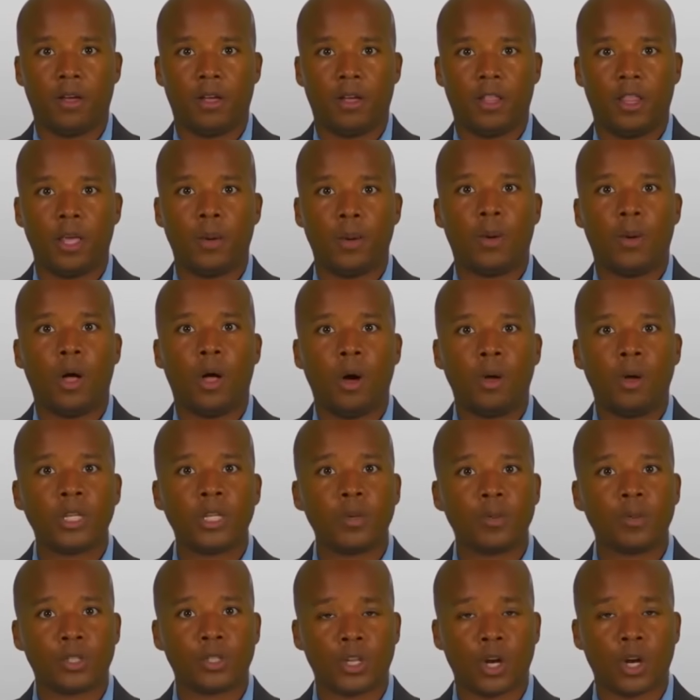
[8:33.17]
They will only
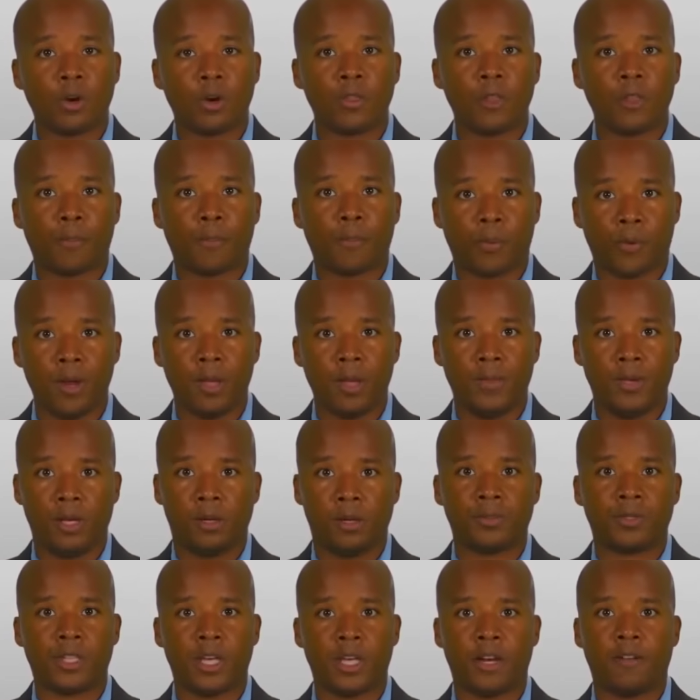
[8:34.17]
return the
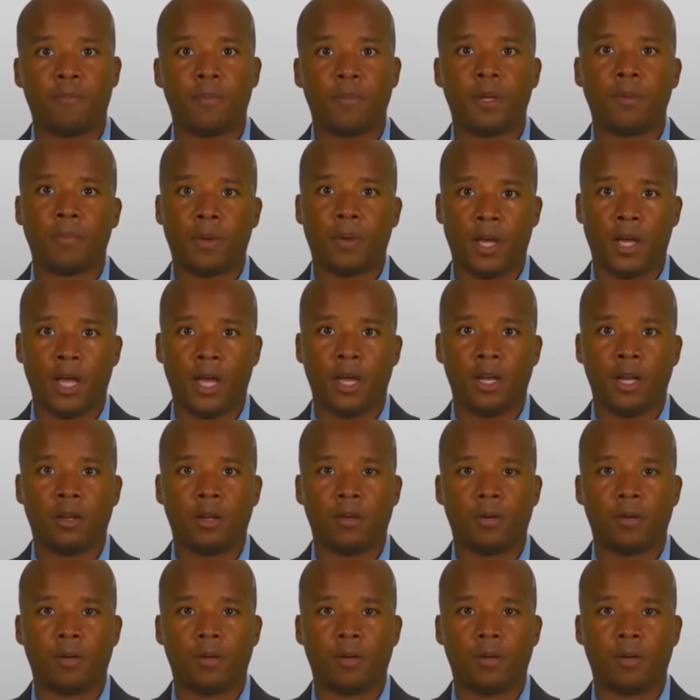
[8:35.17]
premiums that have been paid.